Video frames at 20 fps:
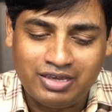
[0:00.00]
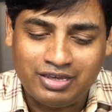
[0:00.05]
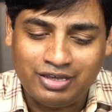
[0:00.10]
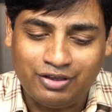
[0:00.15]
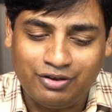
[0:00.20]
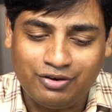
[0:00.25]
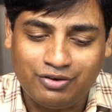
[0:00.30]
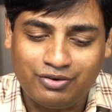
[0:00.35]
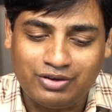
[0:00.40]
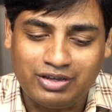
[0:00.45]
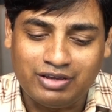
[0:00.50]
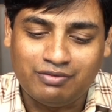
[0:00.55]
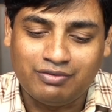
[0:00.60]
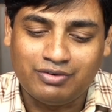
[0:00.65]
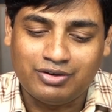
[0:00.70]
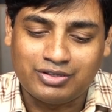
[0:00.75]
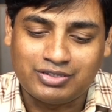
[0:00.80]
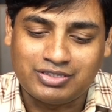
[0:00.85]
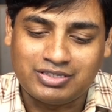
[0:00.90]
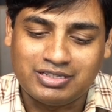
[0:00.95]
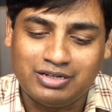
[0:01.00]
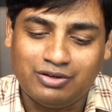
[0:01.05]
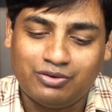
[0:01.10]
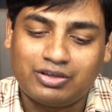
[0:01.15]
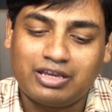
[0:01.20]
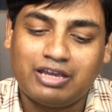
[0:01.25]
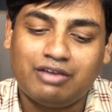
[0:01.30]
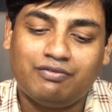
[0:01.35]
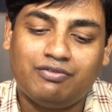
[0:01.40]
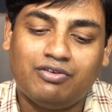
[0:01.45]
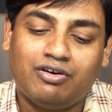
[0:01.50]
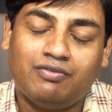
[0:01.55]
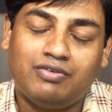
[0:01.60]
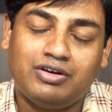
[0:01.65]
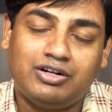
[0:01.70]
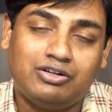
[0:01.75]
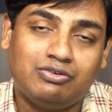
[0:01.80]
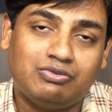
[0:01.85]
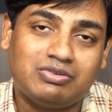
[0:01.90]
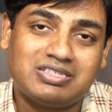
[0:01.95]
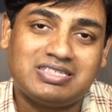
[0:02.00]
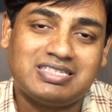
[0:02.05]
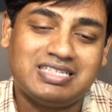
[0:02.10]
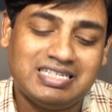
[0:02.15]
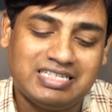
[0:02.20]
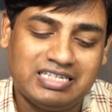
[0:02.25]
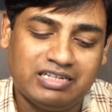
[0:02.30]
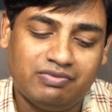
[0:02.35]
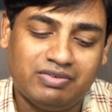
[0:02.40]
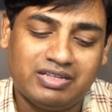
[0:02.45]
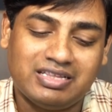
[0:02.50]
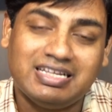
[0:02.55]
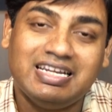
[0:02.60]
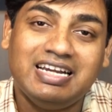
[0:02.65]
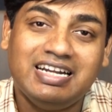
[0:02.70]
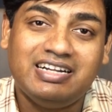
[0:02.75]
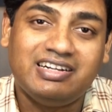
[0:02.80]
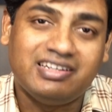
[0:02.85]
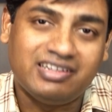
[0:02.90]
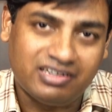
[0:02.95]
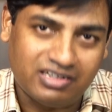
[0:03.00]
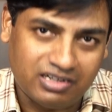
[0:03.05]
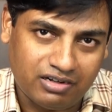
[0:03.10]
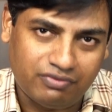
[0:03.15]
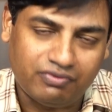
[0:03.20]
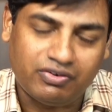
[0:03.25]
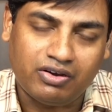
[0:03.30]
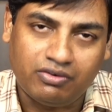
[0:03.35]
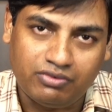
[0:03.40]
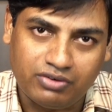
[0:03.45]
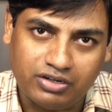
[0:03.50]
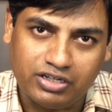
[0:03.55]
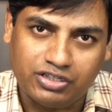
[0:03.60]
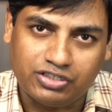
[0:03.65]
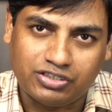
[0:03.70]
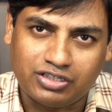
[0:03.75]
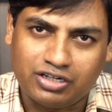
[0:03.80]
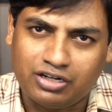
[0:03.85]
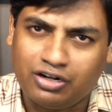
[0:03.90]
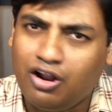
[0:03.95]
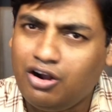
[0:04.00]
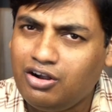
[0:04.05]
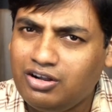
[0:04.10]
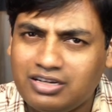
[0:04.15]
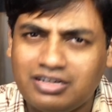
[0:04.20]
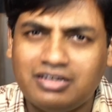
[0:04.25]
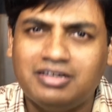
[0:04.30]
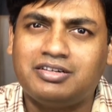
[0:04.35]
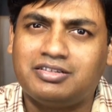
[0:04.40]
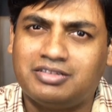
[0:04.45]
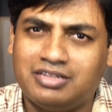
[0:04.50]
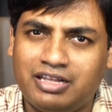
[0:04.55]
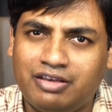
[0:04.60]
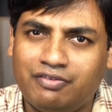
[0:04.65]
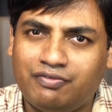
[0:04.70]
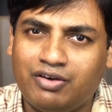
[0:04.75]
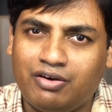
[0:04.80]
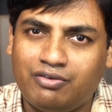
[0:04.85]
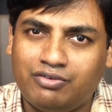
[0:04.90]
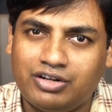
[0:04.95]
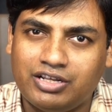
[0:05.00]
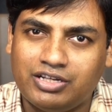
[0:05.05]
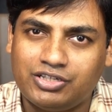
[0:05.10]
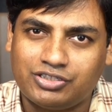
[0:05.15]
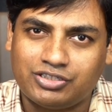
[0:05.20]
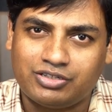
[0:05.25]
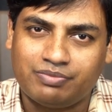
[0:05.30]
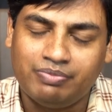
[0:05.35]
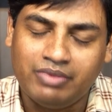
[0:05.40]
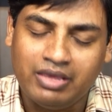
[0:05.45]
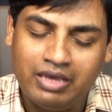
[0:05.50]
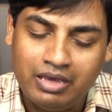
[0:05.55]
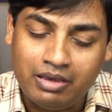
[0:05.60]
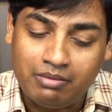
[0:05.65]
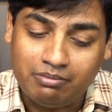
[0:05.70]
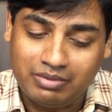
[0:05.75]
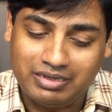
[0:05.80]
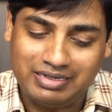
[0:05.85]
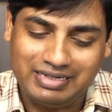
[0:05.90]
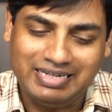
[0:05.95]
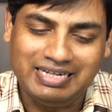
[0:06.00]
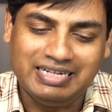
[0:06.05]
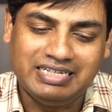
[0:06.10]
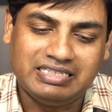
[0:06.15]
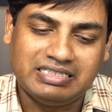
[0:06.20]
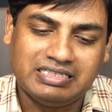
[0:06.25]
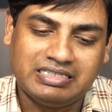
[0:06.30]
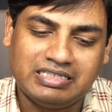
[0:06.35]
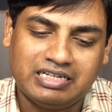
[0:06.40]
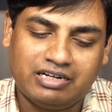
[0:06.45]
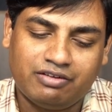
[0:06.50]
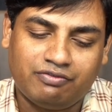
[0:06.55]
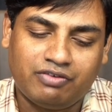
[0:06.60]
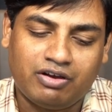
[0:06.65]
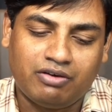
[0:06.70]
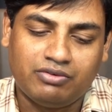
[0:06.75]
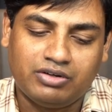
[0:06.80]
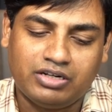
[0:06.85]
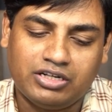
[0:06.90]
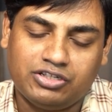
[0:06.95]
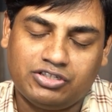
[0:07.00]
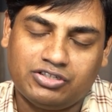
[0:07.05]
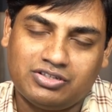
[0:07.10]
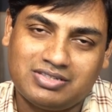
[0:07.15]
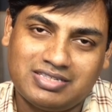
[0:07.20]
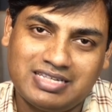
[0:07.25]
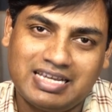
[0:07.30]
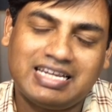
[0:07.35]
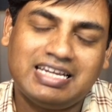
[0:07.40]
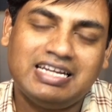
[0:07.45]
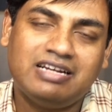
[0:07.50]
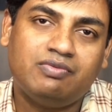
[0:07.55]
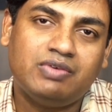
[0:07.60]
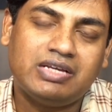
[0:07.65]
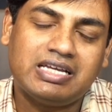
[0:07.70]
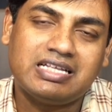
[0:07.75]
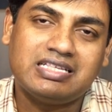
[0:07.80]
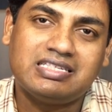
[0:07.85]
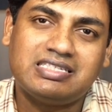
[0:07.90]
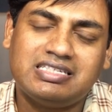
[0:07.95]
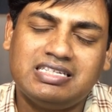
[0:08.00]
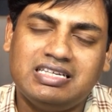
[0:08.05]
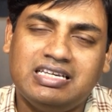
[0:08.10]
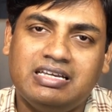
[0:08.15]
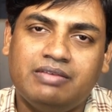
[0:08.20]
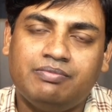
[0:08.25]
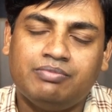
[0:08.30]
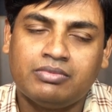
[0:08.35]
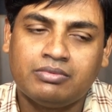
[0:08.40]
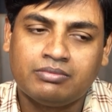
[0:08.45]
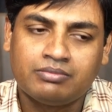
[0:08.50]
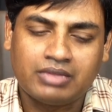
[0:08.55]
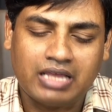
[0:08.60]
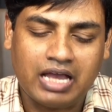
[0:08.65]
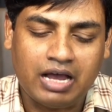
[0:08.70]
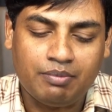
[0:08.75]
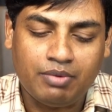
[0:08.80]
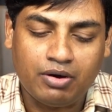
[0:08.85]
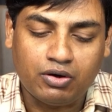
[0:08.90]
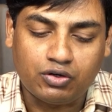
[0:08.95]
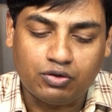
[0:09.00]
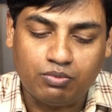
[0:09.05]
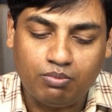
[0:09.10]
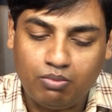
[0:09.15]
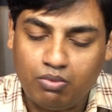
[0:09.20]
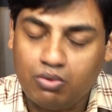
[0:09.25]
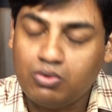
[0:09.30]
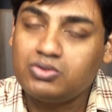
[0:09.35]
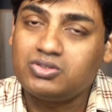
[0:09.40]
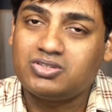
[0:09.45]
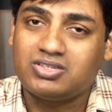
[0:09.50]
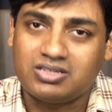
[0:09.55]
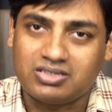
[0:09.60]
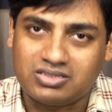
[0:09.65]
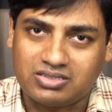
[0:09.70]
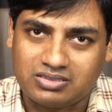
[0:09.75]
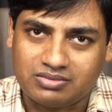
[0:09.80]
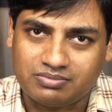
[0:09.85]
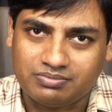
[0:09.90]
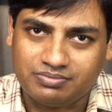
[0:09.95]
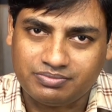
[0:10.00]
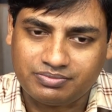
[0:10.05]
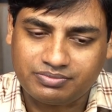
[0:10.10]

you know, he was looking forward to a city with eternal foundation, not earthly foundation, but eternal foundation. Second, we can see about Moses.